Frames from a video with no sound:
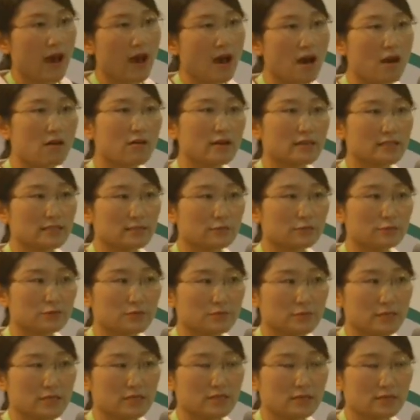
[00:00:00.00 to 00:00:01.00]
how it
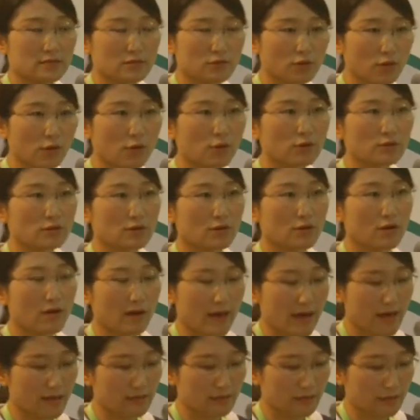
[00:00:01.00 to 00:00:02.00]
could be stored or
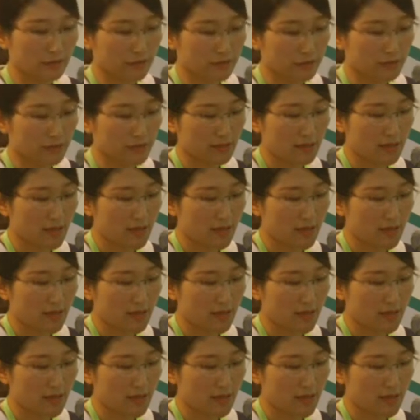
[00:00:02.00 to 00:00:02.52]
handled.